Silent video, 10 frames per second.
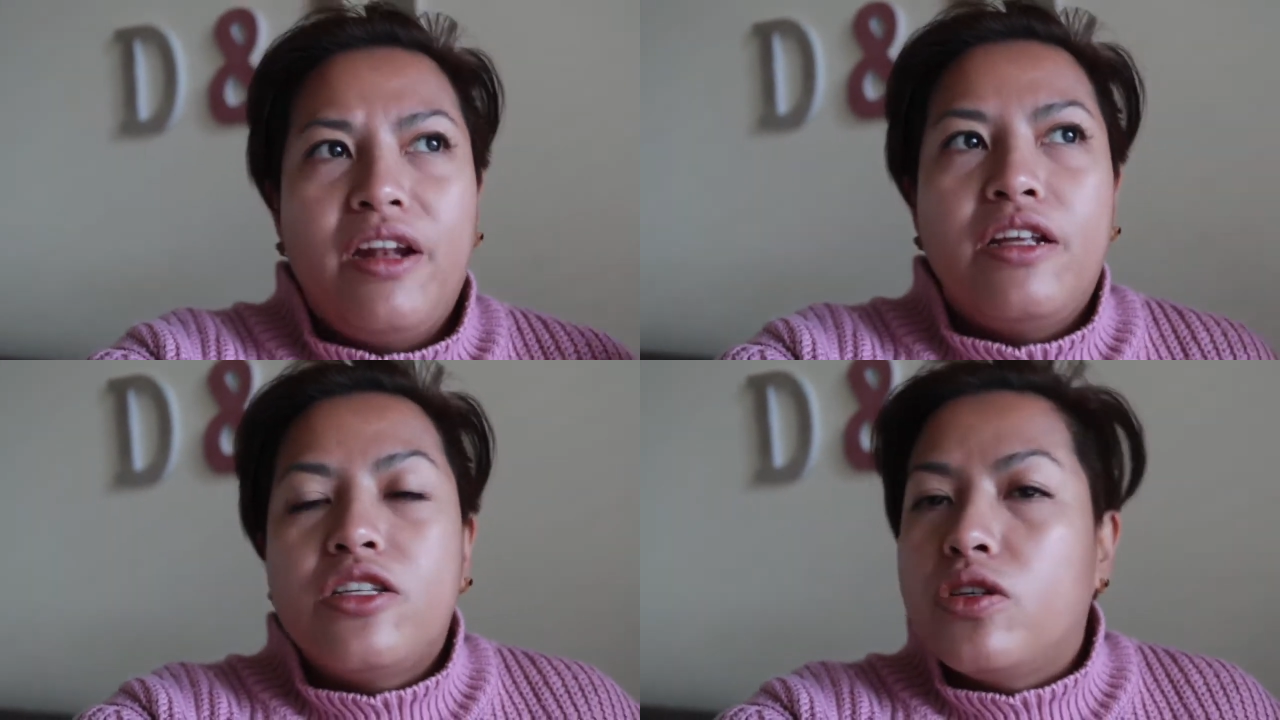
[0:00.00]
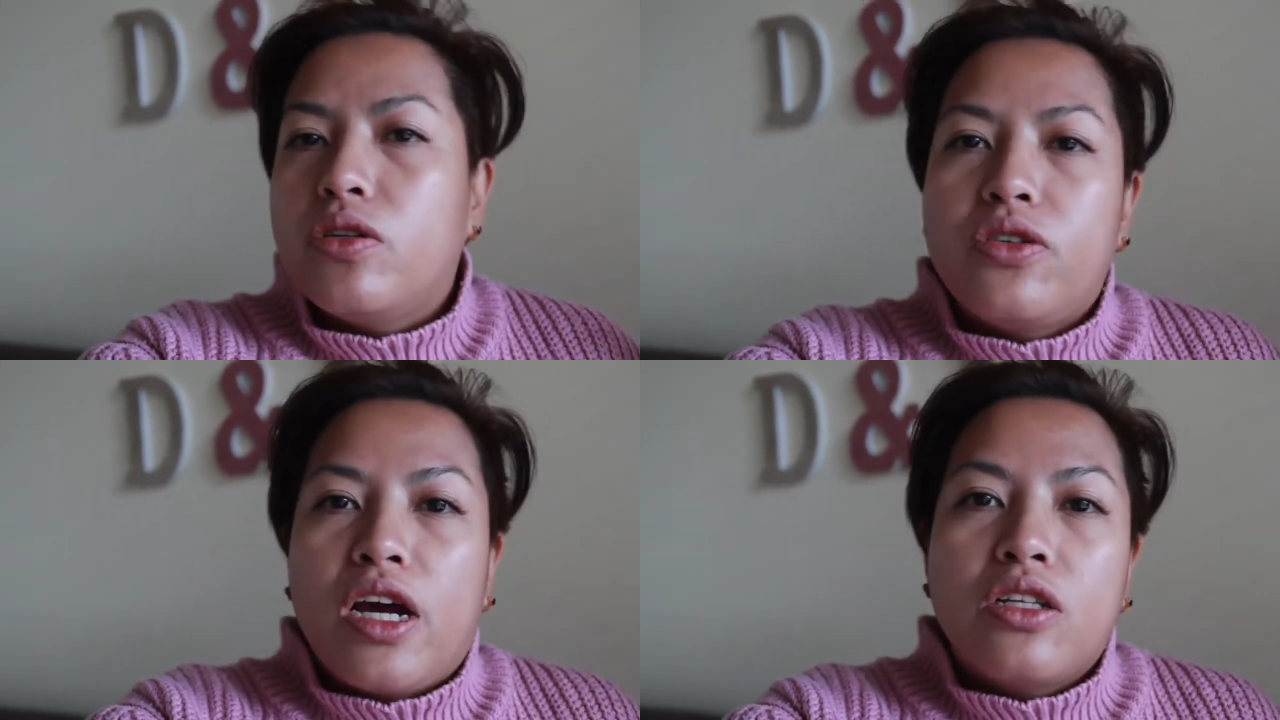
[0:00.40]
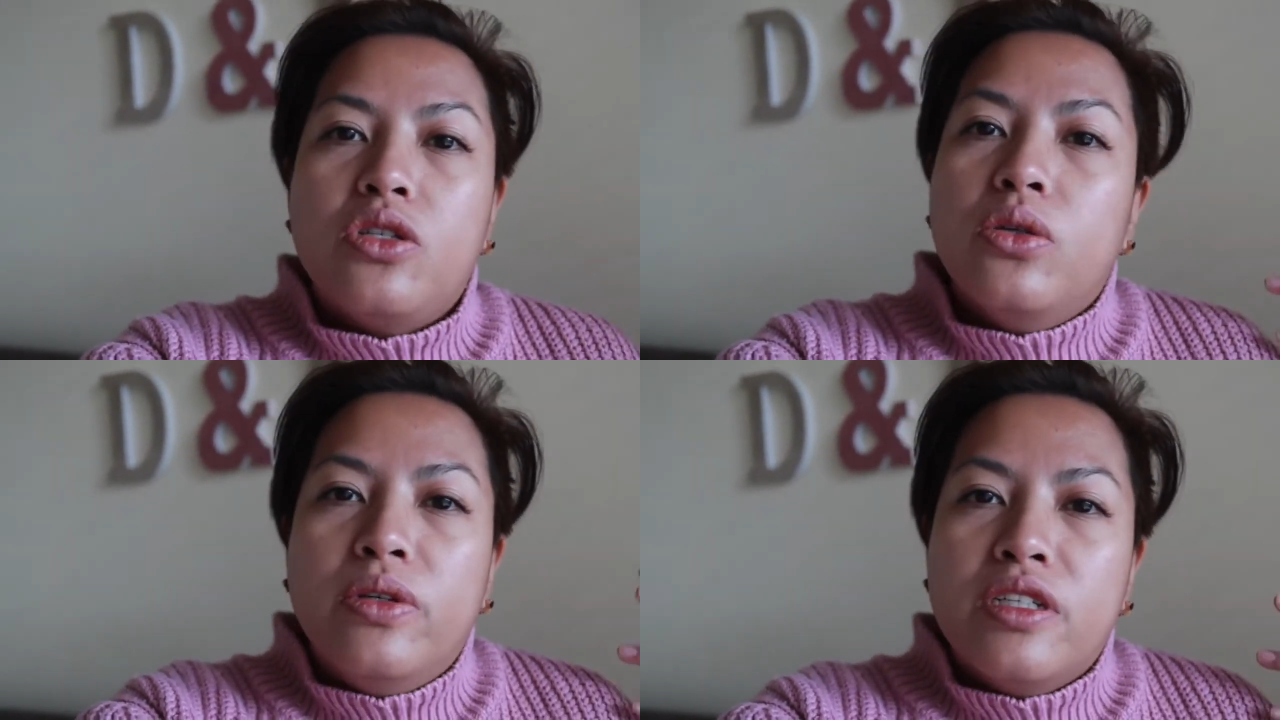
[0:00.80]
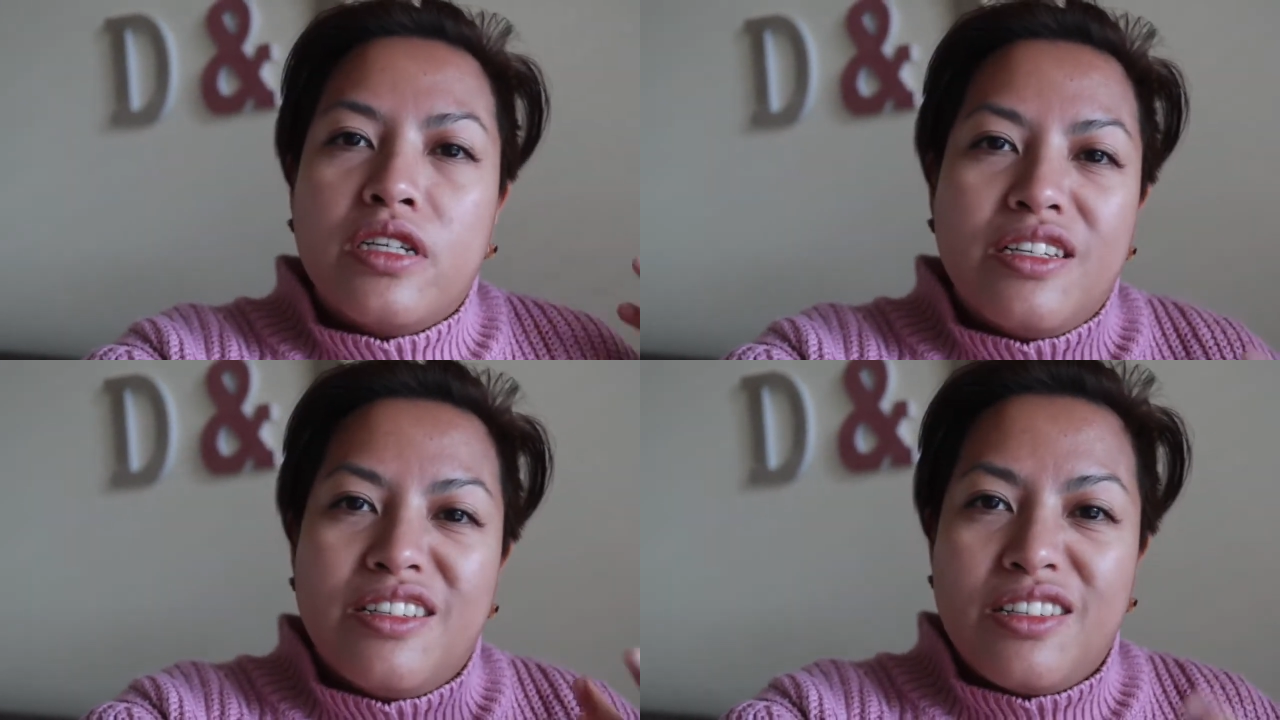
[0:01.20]
and it's to attract
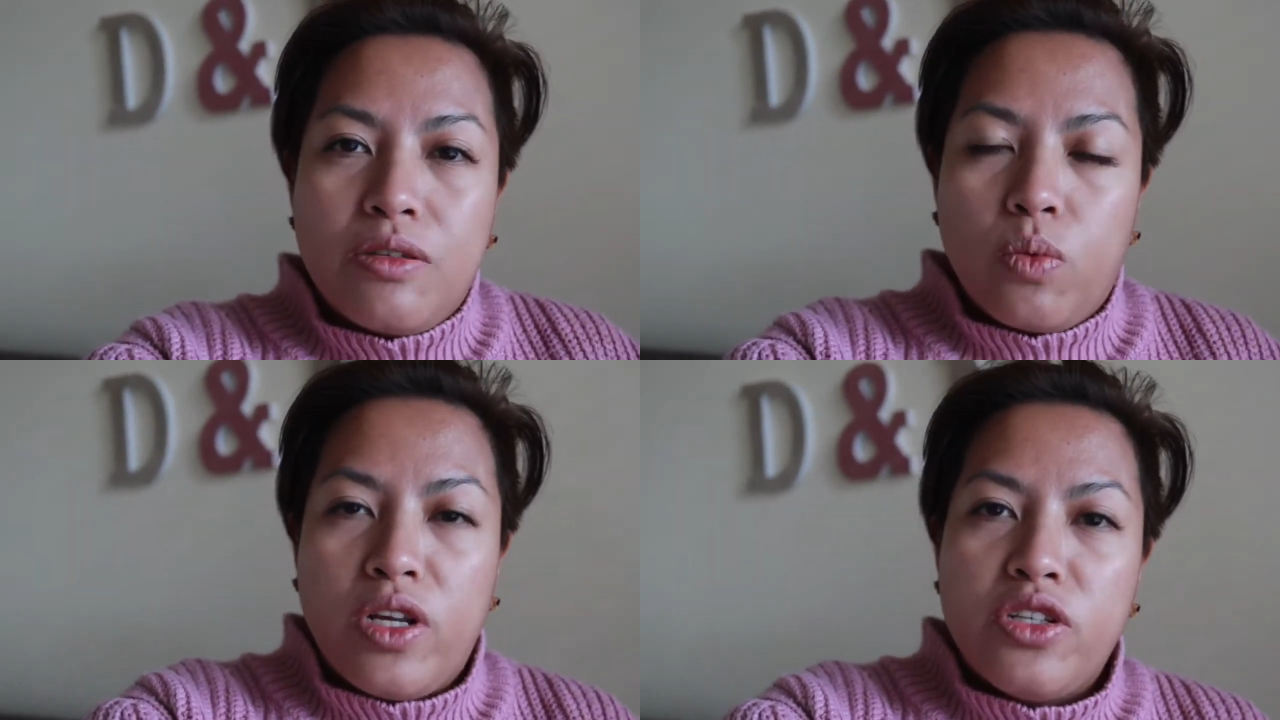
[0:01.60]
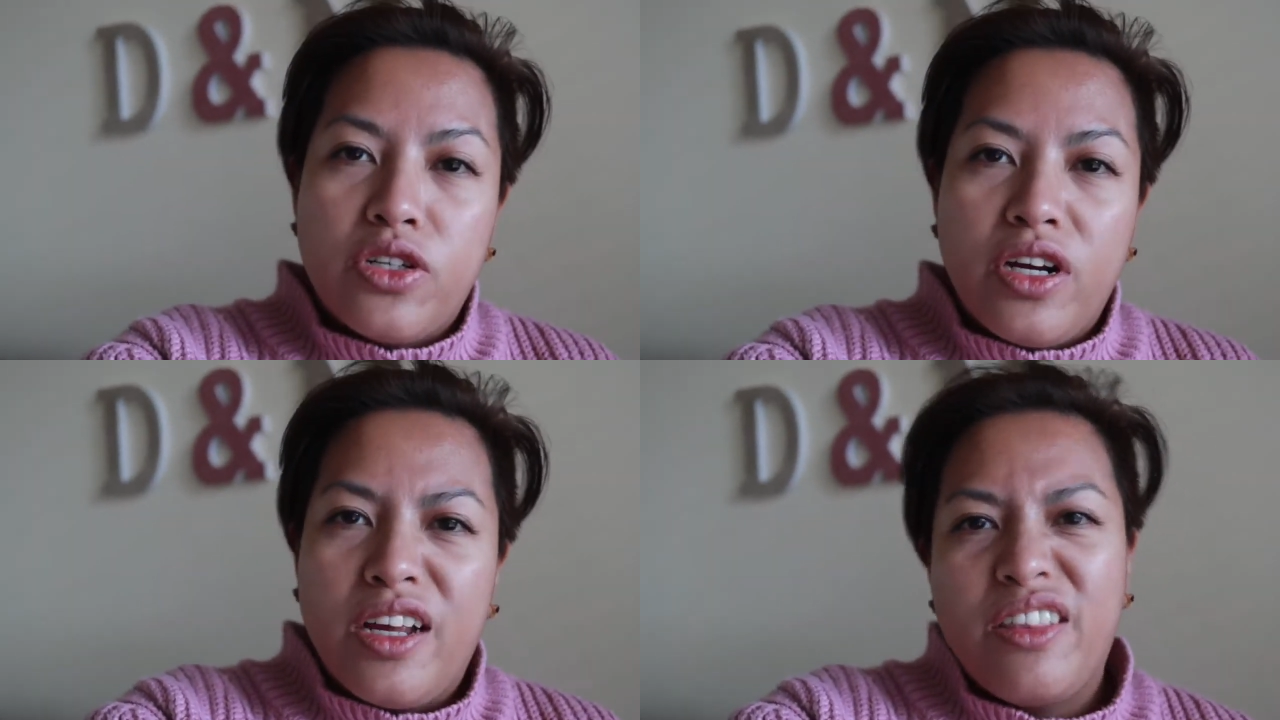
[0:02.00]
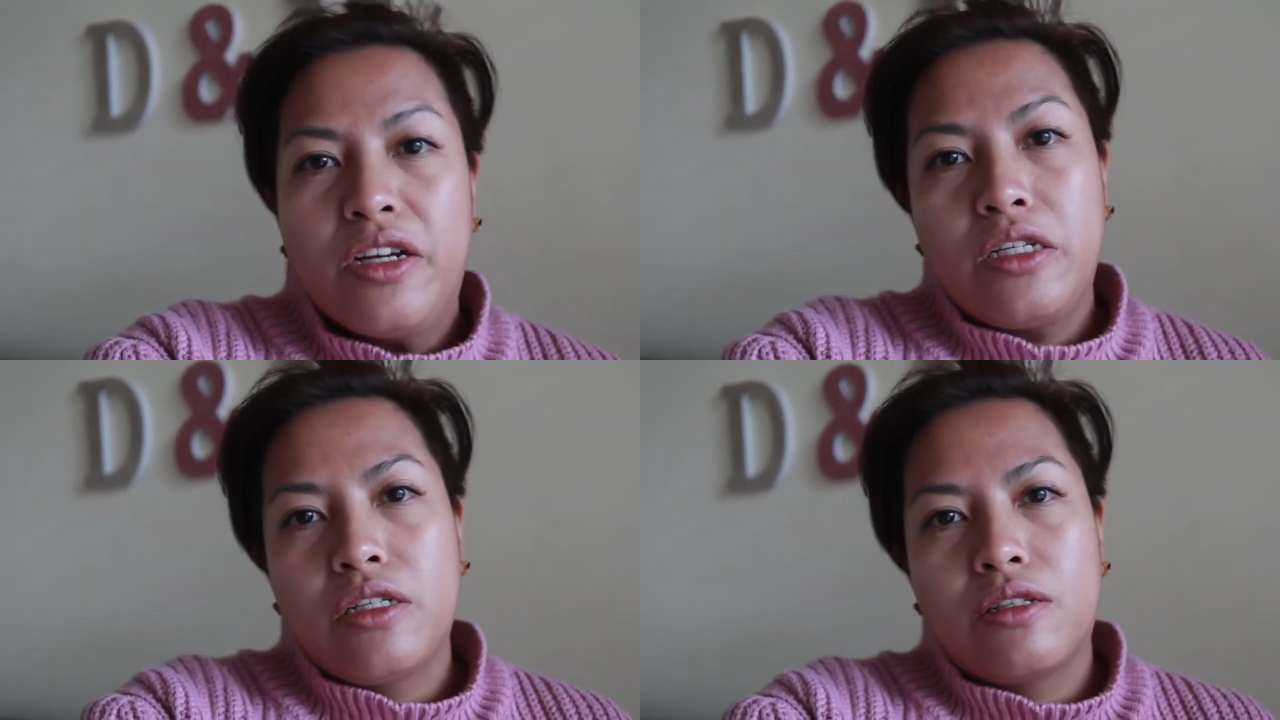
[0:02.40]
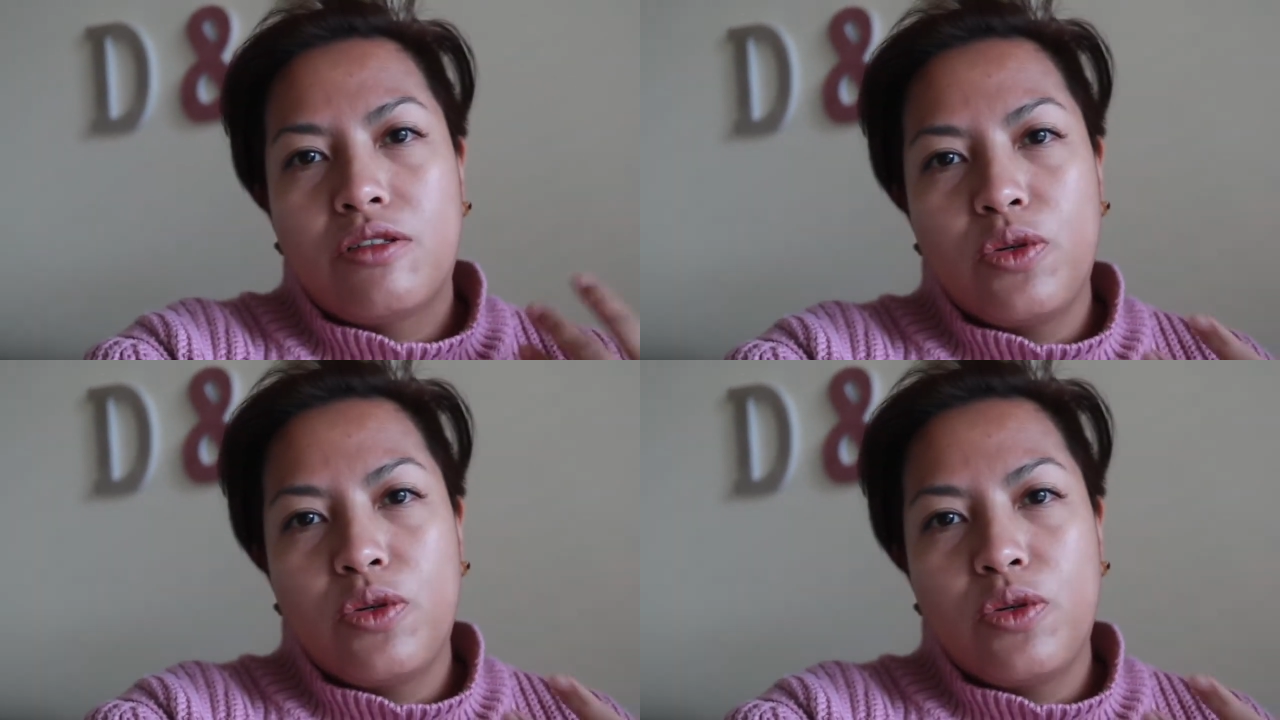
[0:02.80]
tourists because it's winter and there's